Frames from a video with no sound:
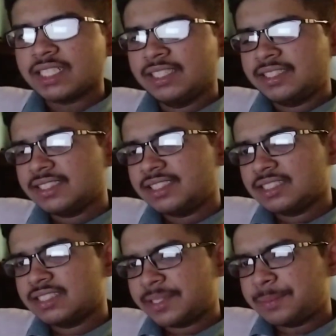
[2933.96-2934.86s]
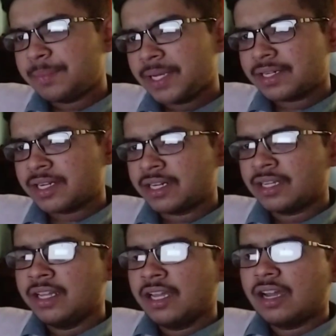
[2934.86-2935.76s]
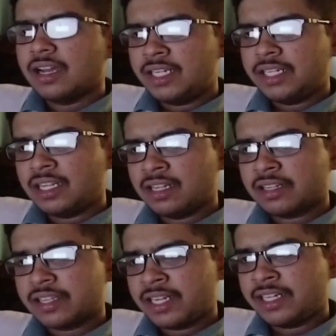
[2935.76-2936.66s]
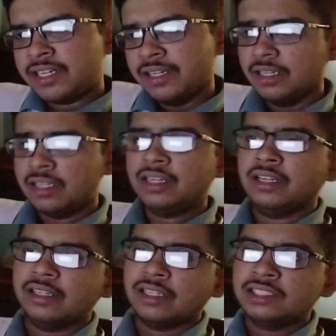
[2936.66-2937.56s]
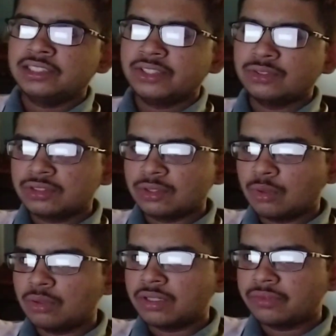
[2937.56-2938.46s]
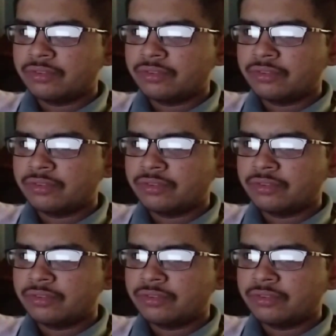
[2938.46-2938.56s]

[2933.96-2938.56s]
This is repeated until a candidate achieves over